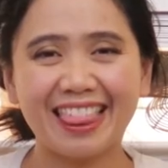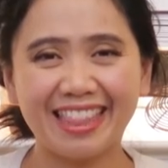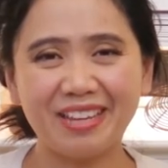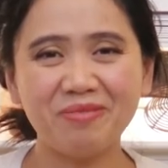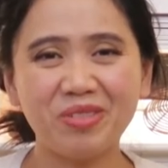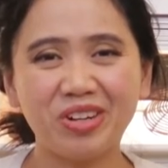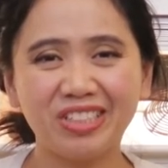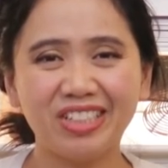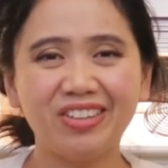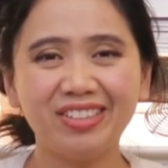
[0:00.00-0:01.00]
Three more
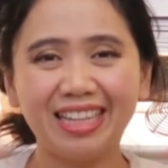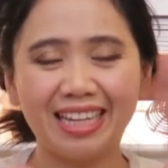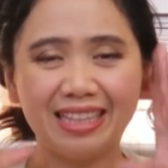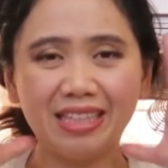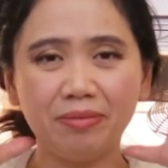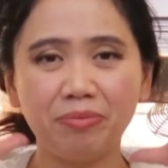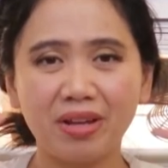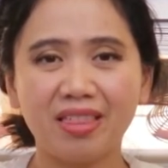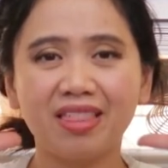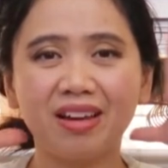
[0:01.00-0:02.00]
to go. Take a deep
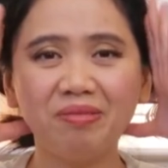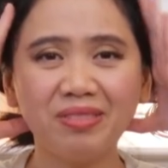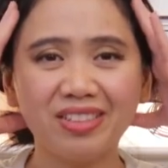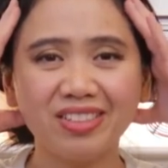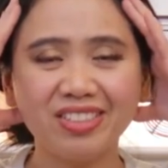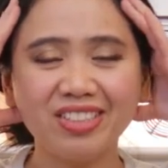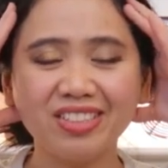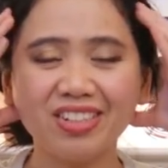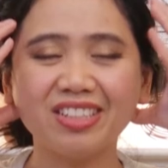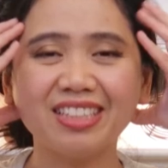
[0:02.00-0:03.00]
breath, thumbs on your
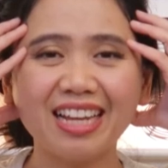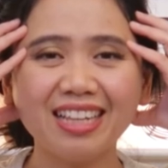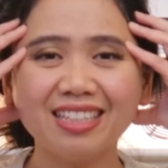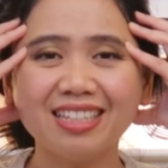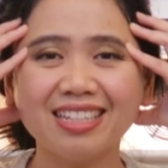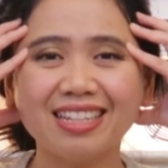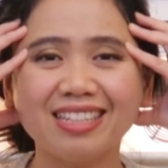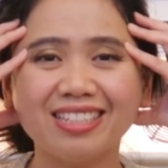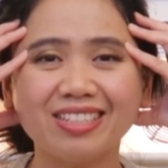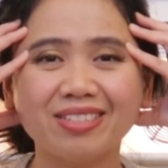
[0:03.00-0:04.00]
condyle
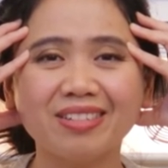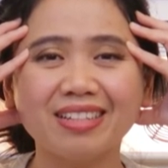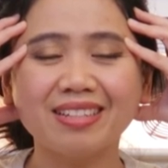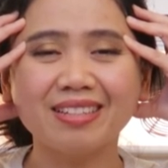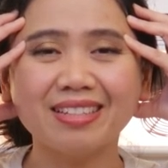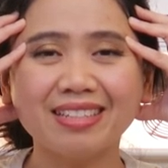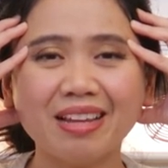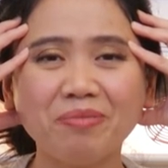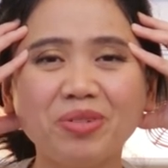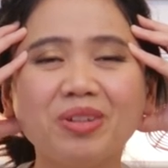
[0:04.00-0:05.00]
and your
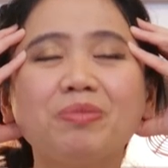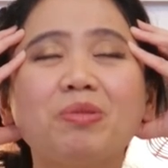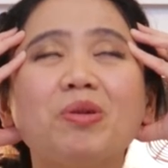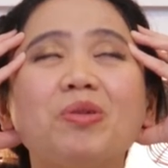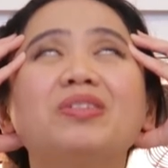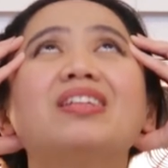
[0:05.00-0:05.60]
temporal bone.